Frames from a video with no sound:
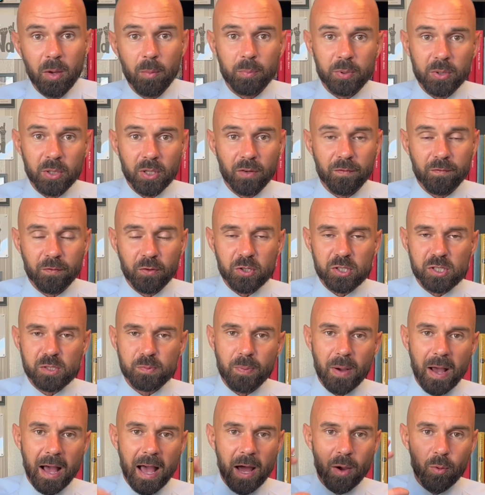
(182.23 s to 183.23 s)
Beautiful
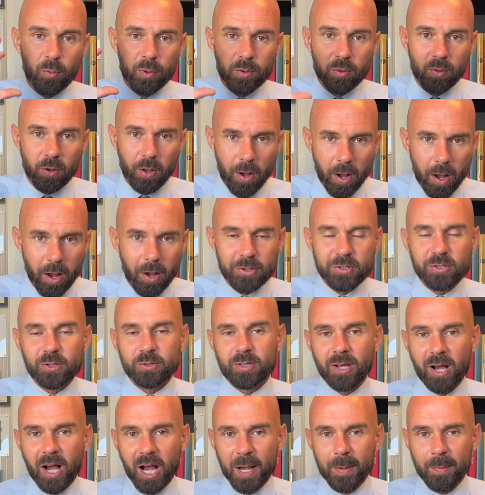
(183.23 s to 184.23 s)
spot. We will also
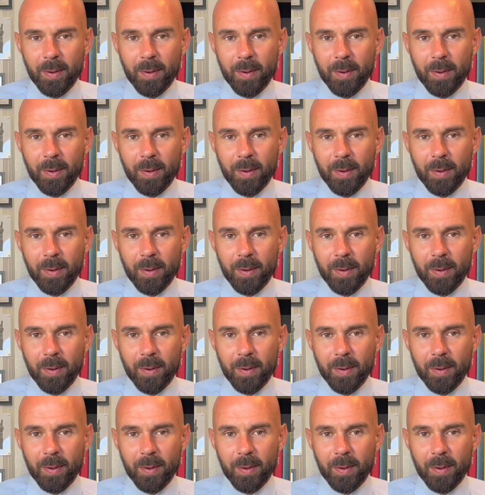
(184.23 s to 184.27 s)
talk